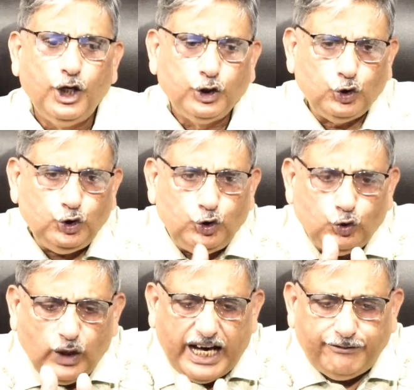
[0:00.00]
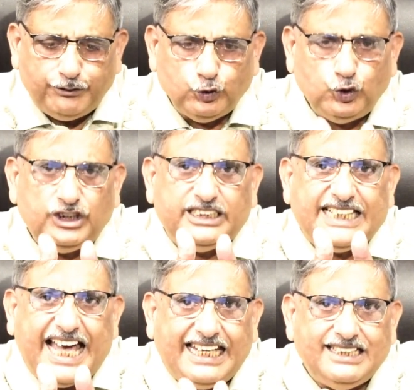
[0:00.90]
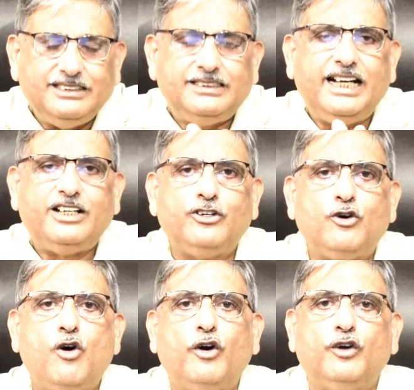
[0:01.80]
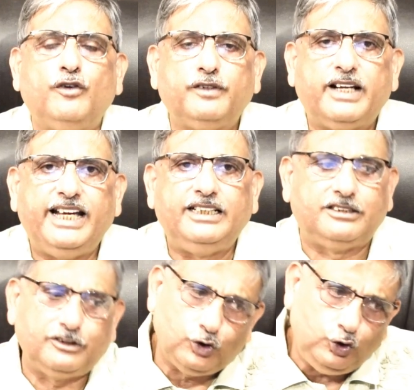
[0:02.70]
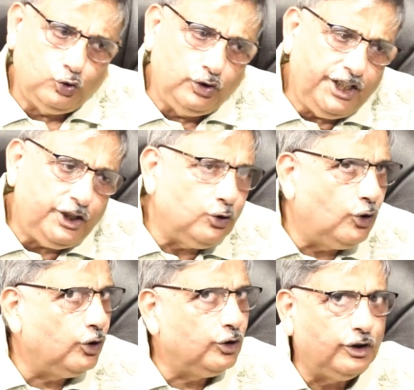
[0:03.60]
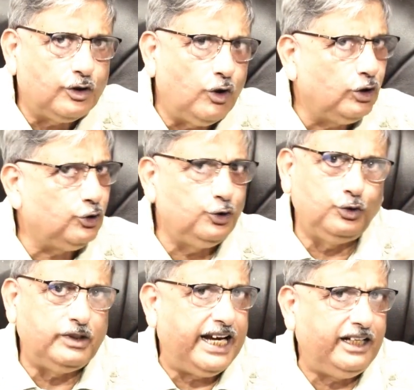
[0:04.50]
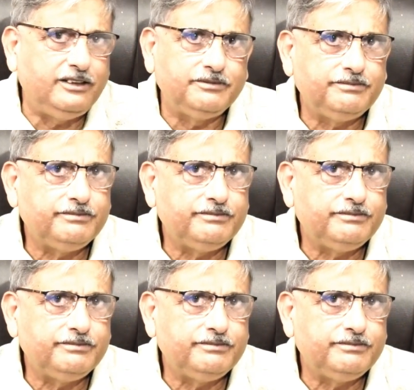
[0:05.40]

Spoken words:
So you have to challenge that record of rights. So you need to go to the court to do that.